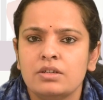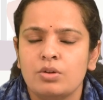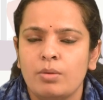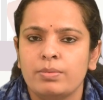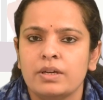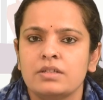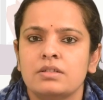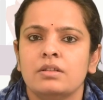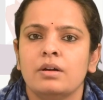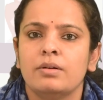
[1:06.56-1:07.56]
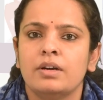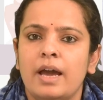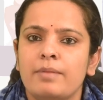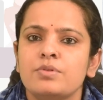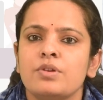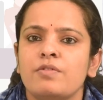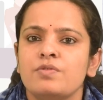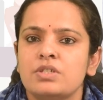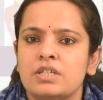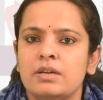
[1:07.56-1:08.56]
topics, the types of
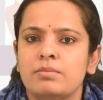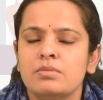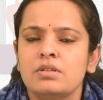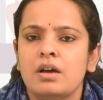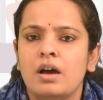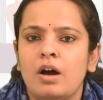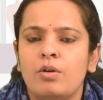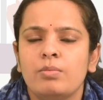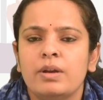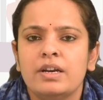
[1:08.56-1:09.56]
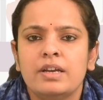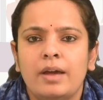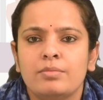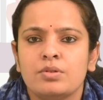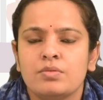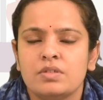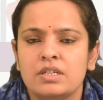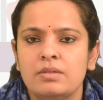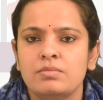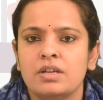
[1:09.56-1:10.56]
seams, how many types of
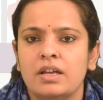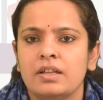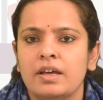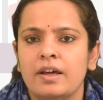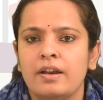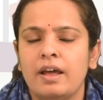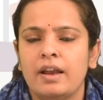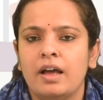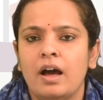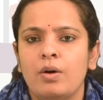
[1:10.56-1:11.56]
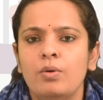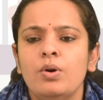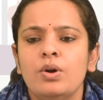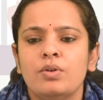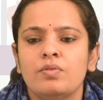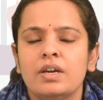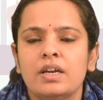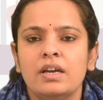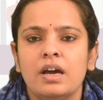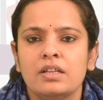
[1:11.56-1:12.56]
seams are there and how we
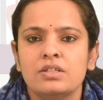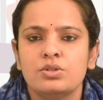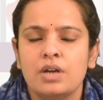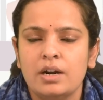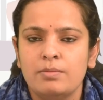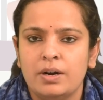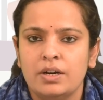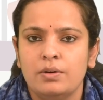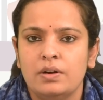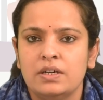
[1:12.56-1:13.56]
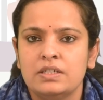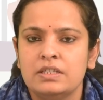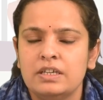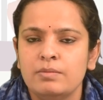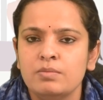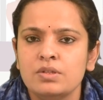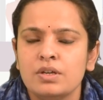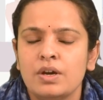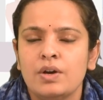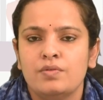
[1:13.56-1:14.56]
can construct particular seams
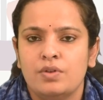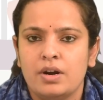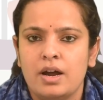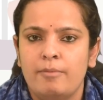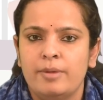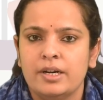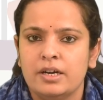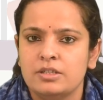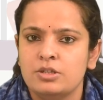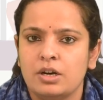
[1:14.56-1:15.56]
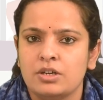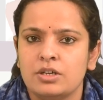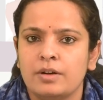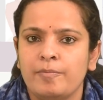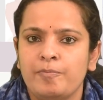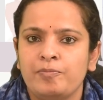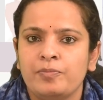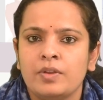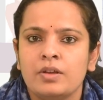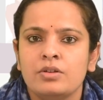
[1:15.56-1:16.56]
for garment construction.
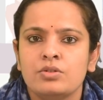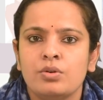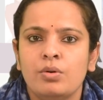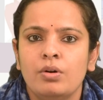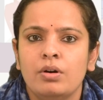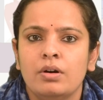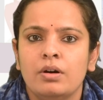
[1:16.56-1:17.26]
So